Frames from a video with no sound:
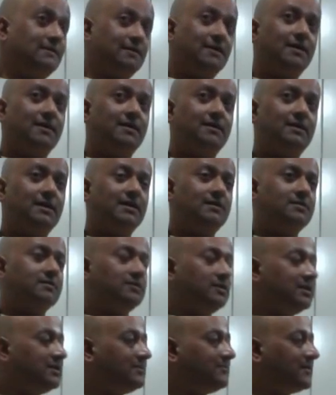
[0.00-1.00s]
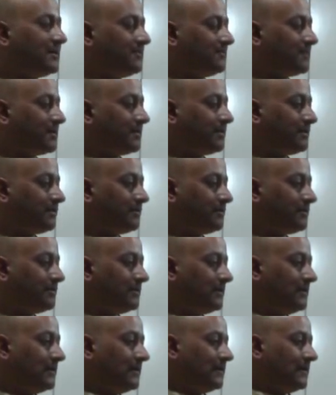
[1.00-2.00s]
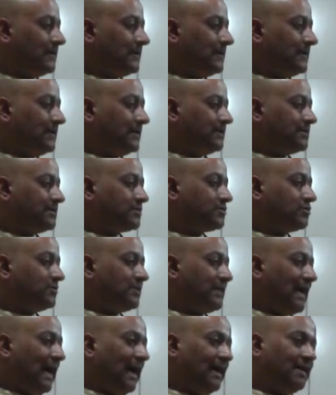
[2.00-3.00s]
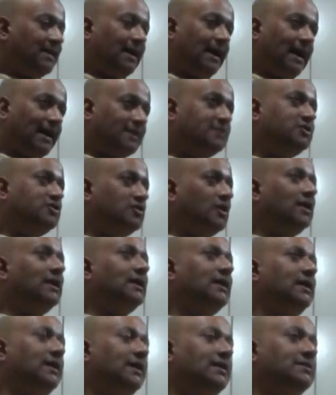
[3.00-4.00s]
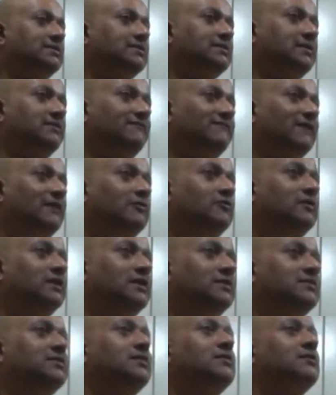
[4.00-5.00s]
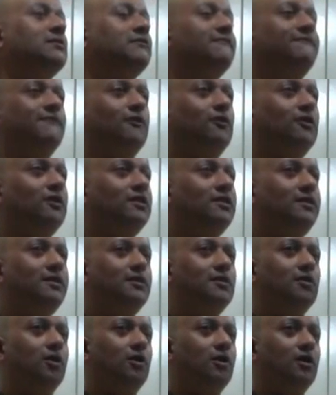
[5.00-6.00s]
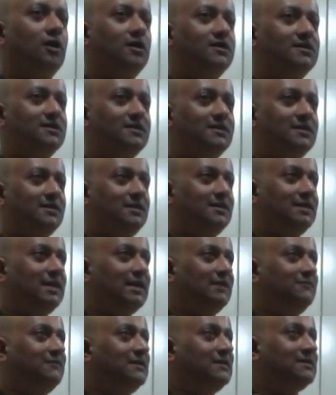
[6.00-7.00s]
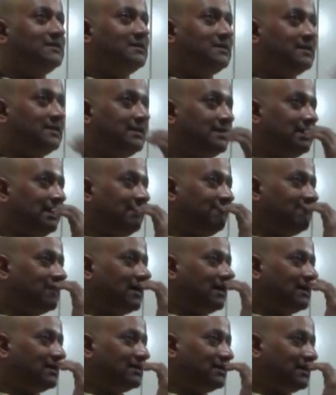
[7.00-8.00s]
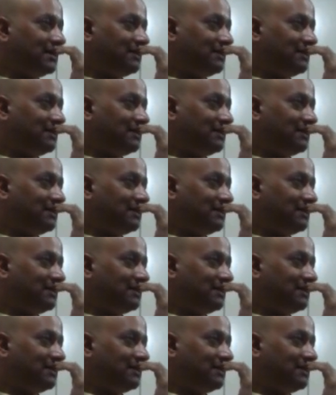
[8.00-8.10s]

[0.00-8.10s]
Yeah, that is called the Brahman. So that actually is the foundation of all the gods and the Devis and the Devtas and